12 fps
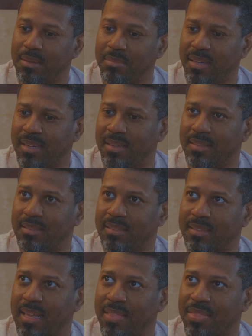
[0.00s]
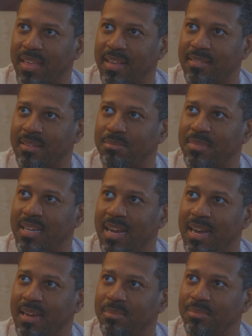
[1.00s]
Because I think
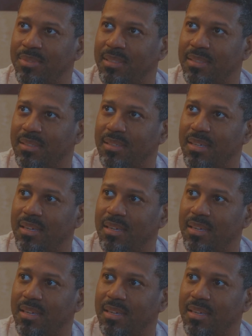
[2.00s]
sometimes,